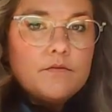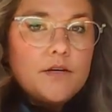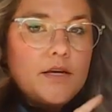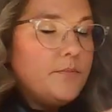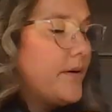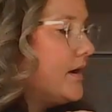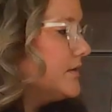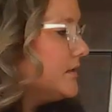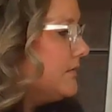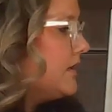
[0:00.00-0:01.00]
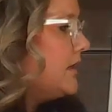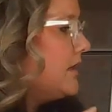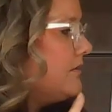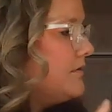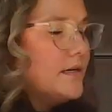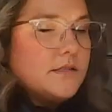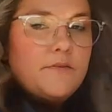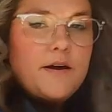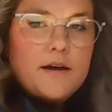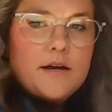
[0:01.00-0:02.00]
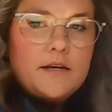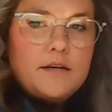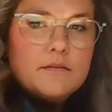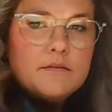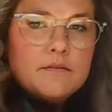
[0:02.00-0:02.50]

If you need to pause the video, that's fine.